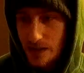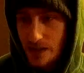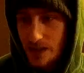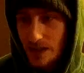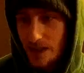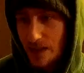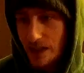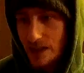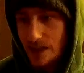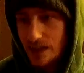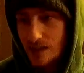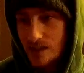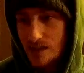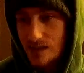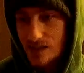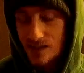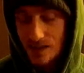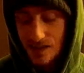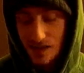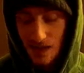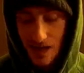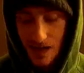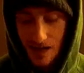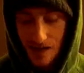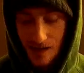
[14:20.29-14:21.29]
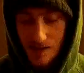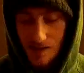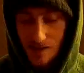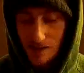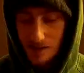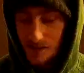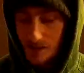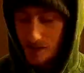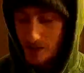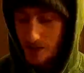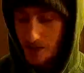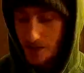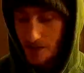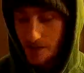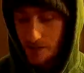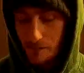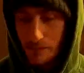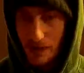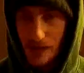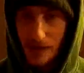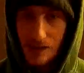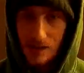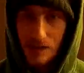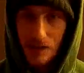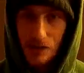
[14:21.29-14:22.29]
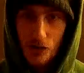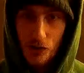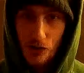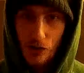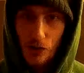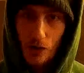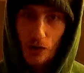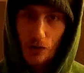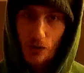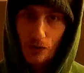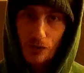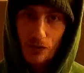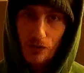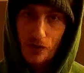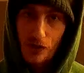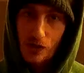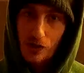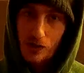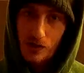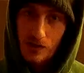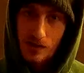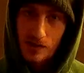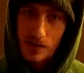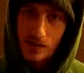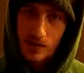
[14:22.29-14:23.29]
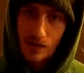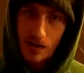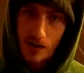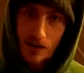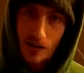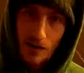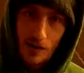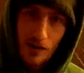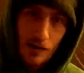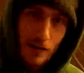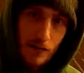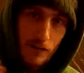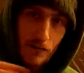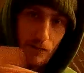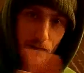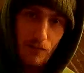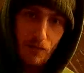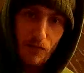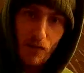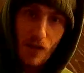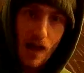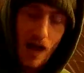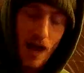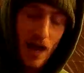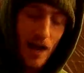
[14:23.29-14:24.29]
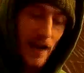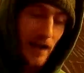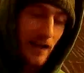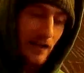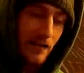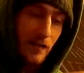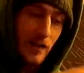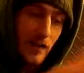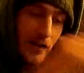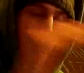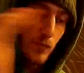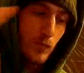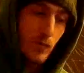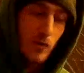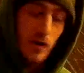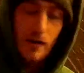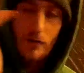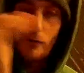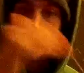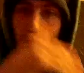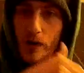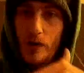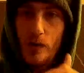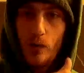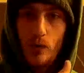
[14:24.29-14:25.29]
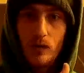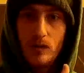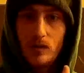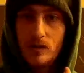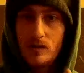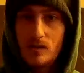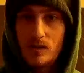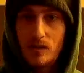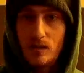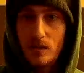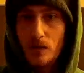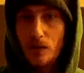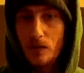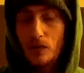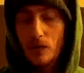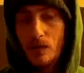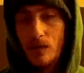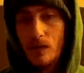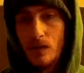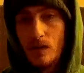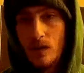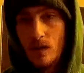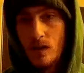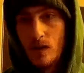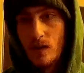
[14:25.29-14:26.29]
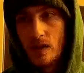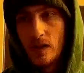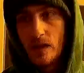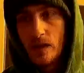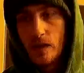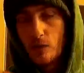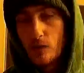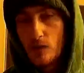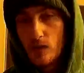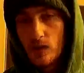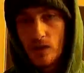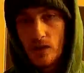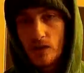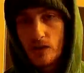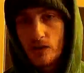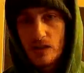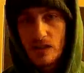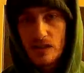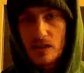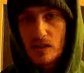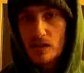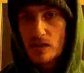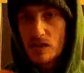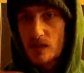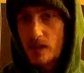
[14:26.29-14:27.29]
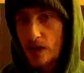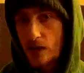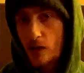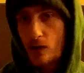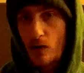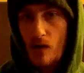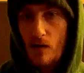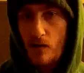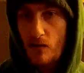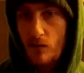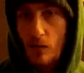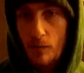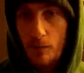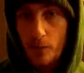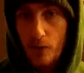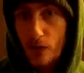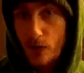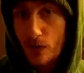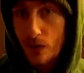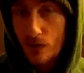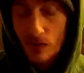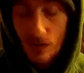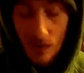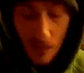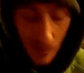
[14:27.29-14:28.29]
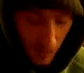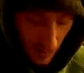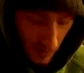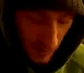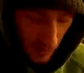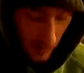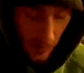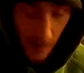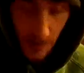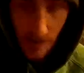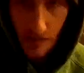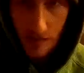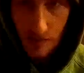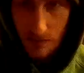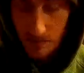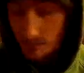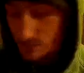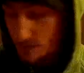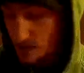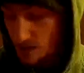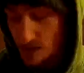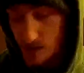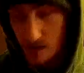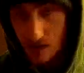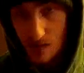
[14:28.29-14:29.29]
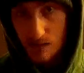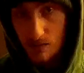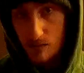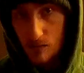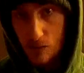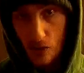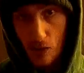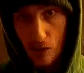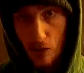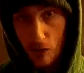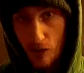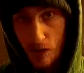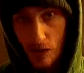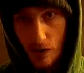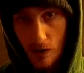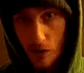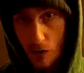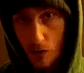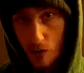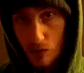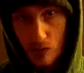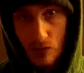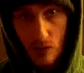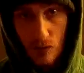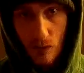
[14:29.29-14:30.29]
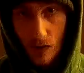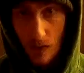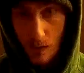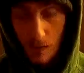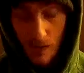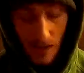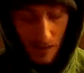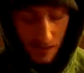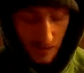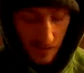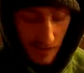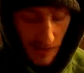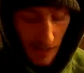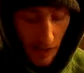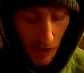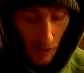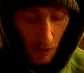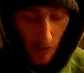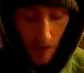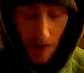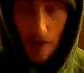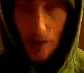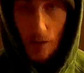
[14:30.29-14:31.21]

It honestly makes the drone just fly, like wherever it wants to. It will literally just take off from you. Like, this drone can go 20 miles an hour.